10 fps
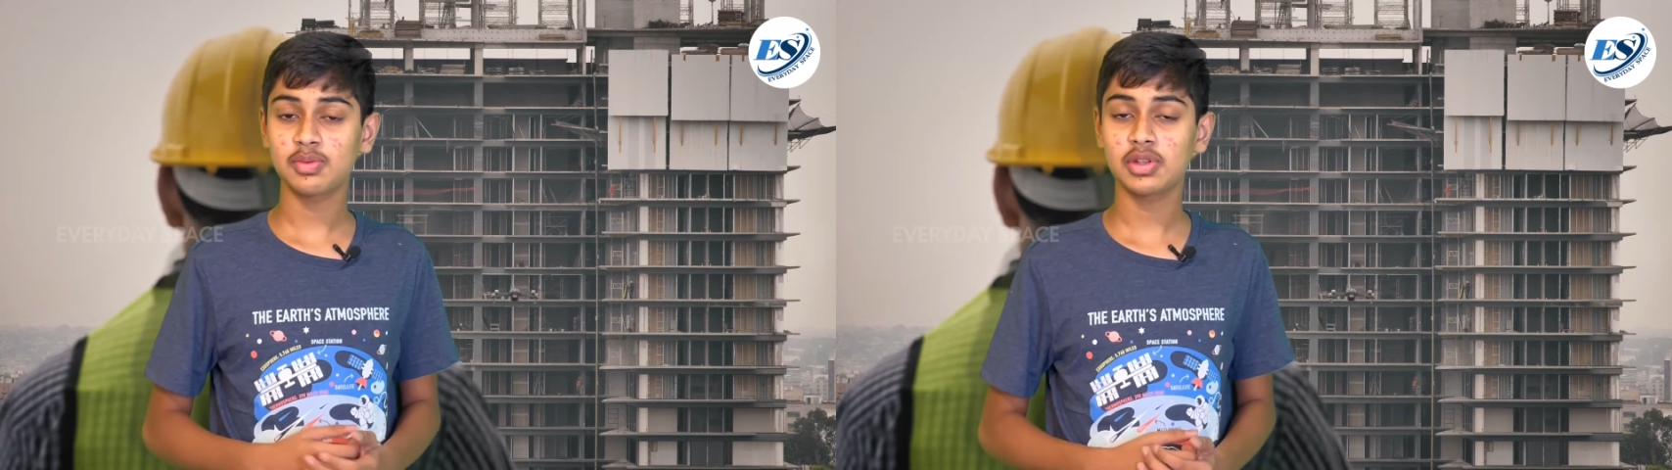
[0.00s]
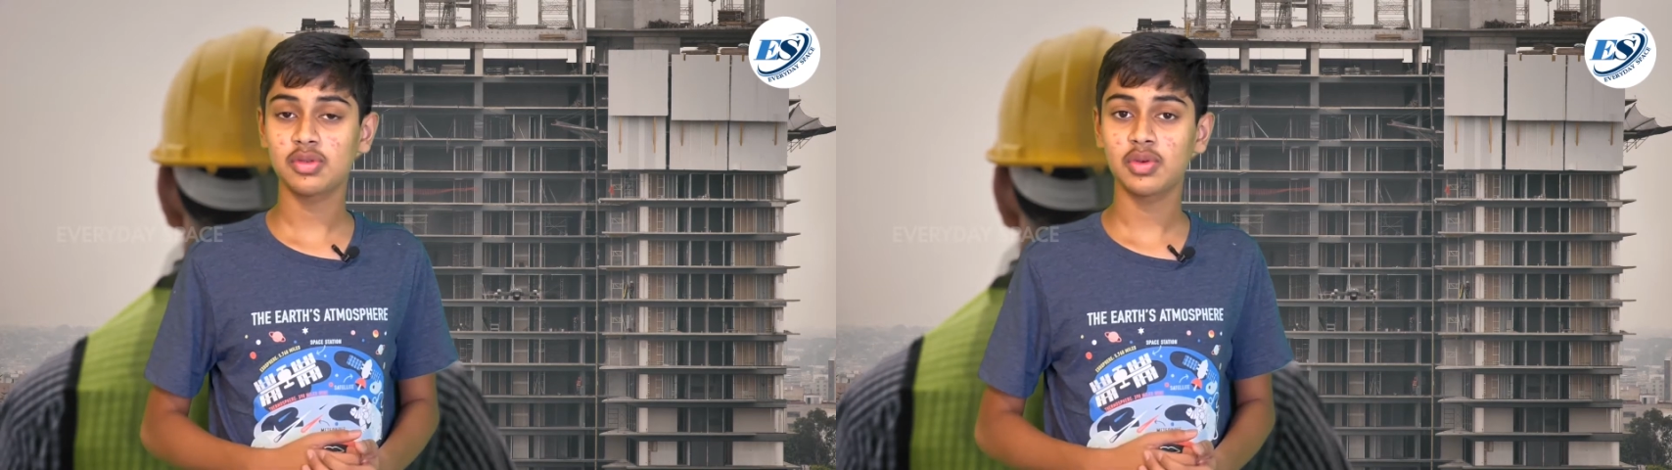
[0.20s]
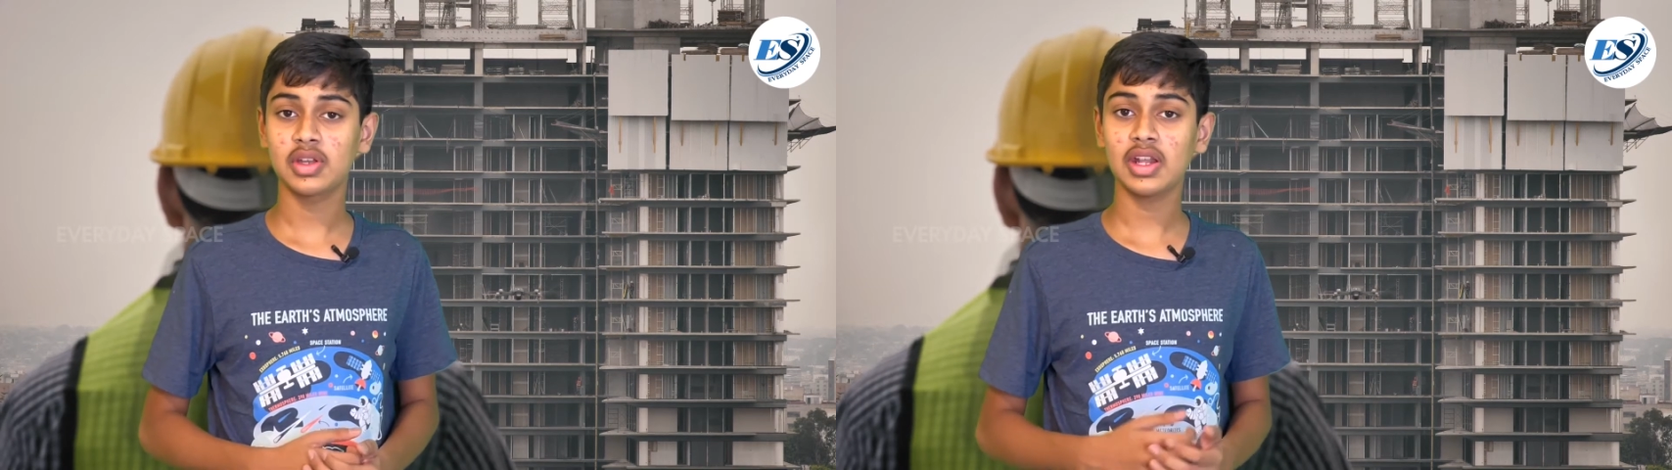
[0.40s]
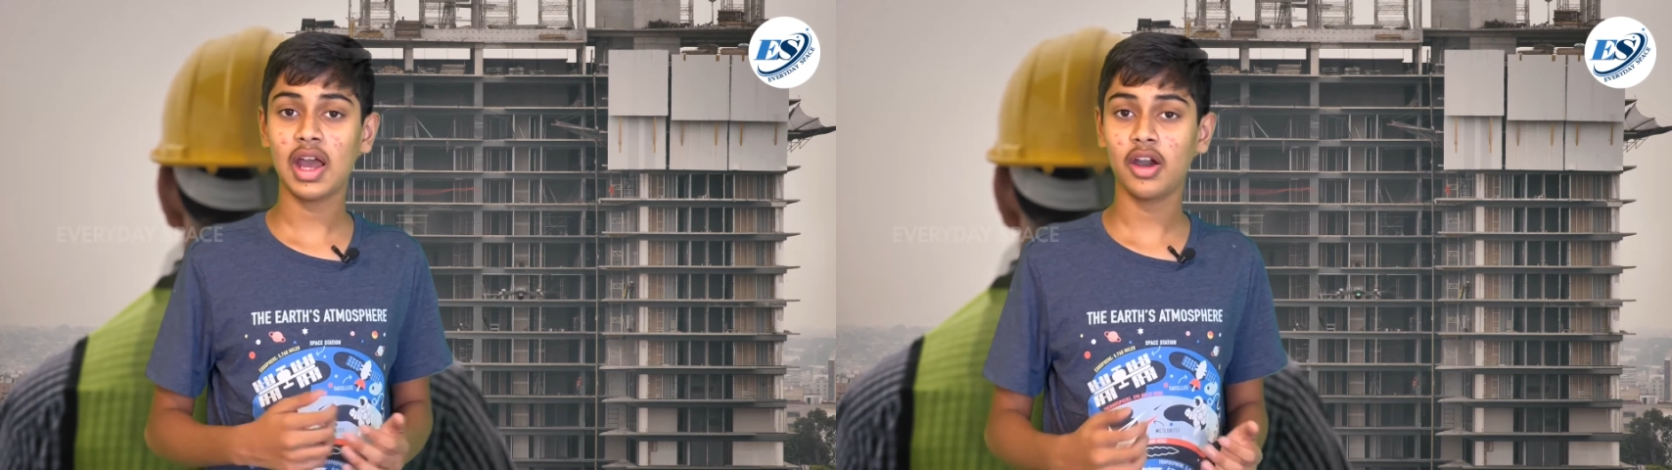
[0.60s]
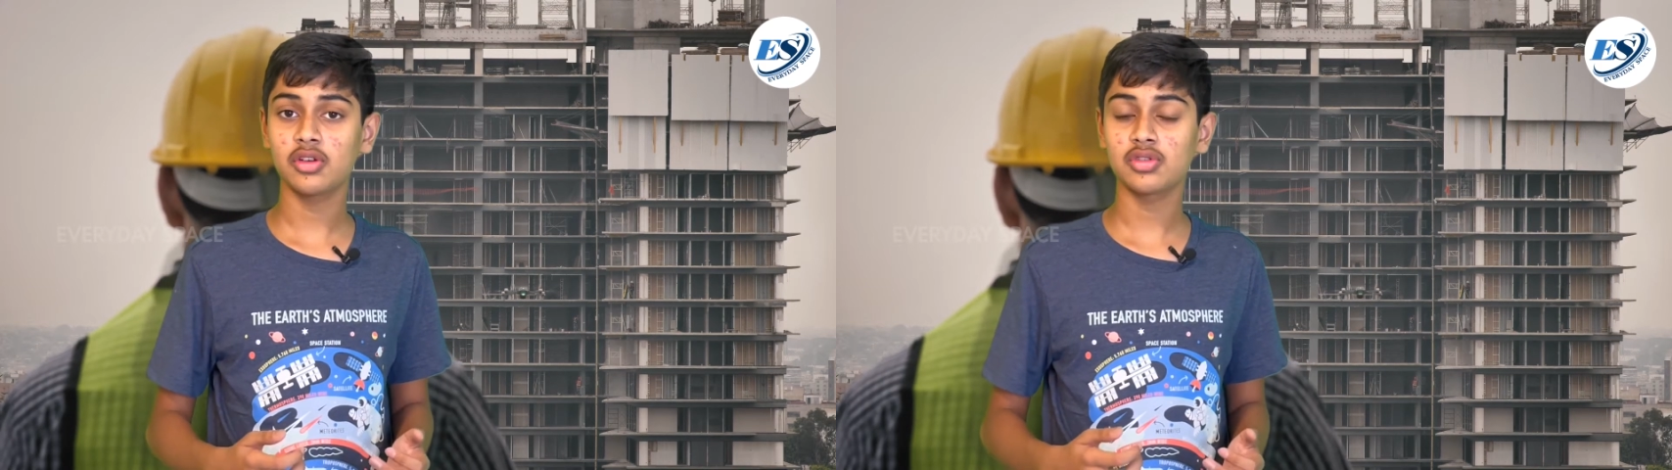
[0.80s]
between
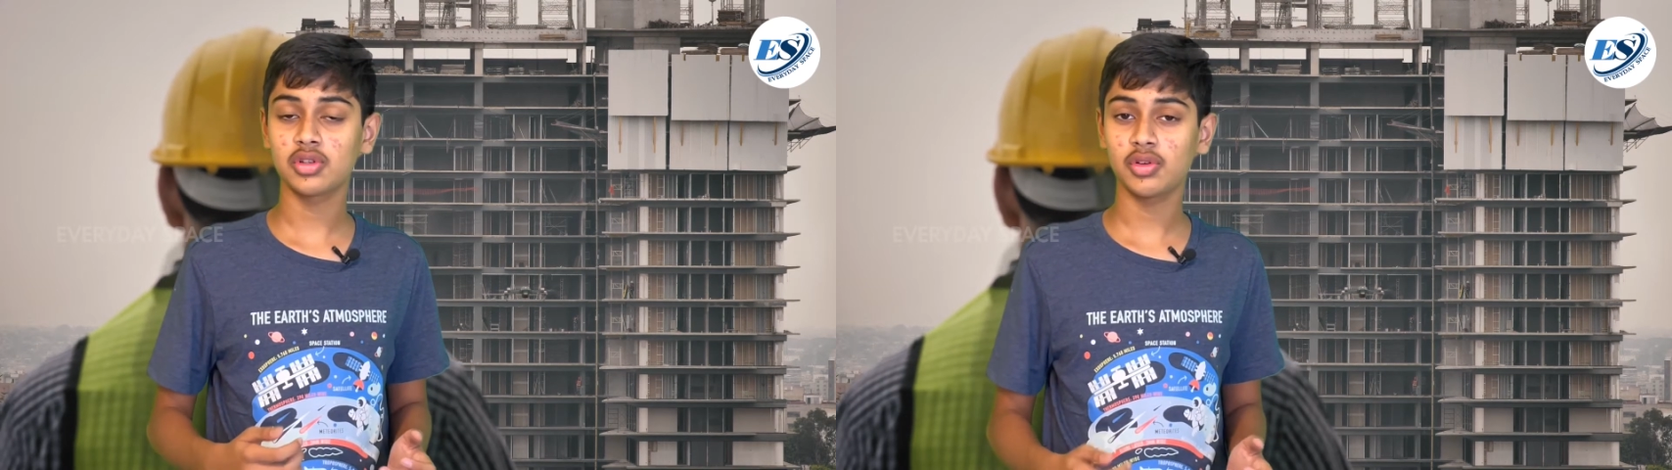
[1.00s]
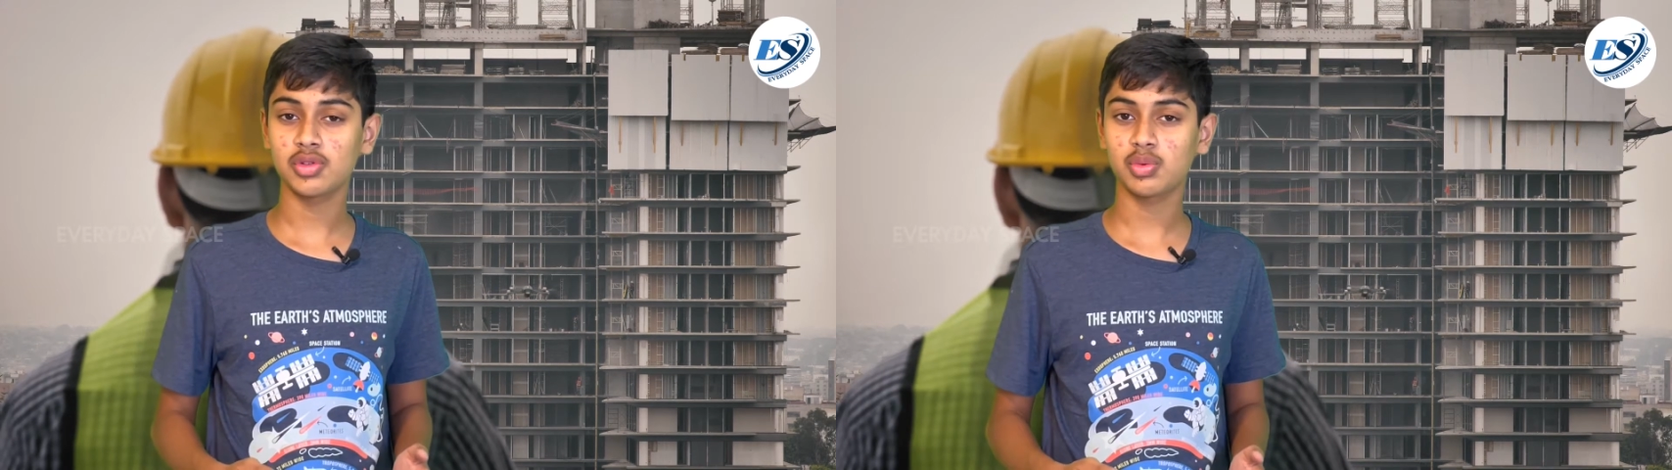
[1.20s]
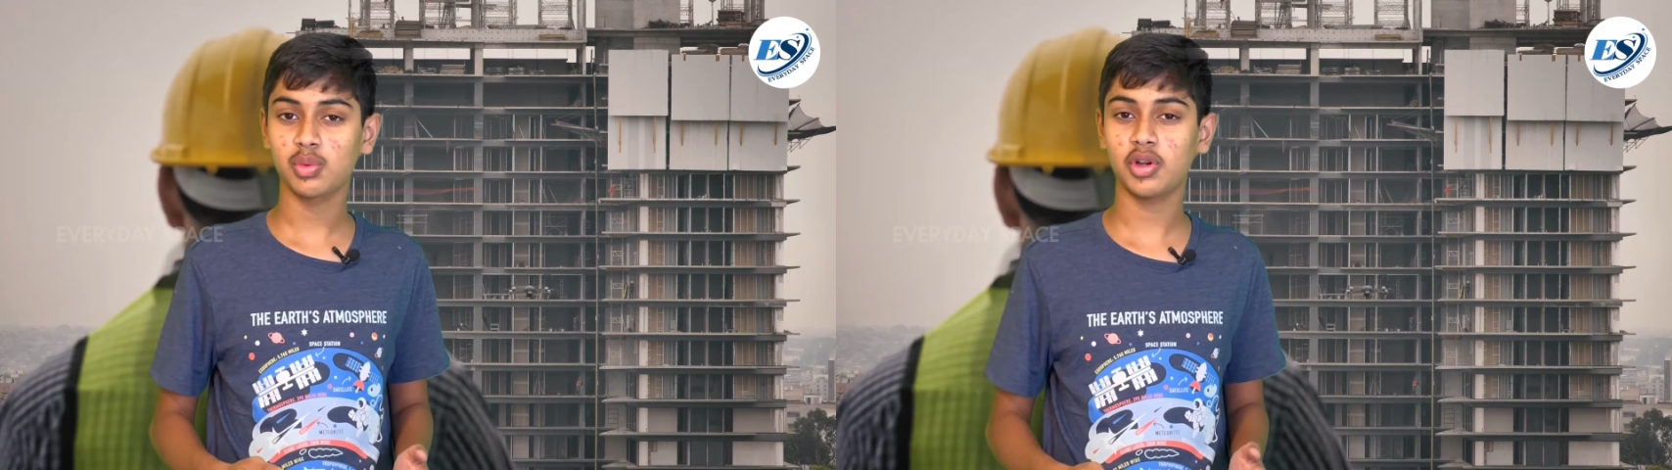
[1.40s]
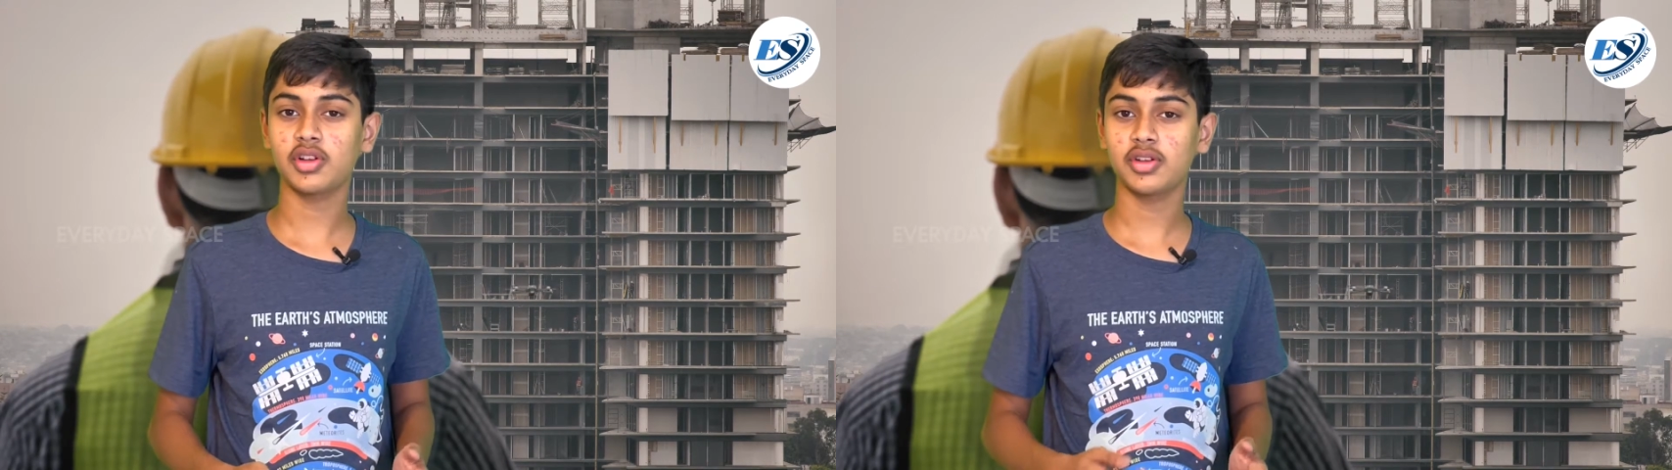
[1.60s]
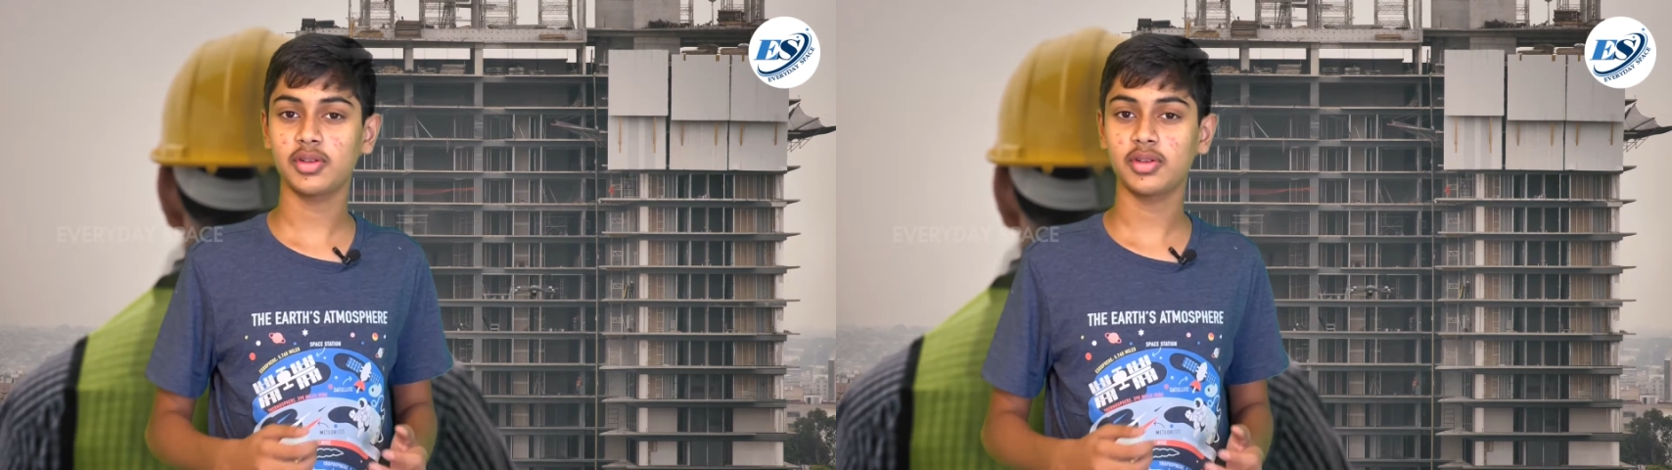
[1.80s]
how drones work.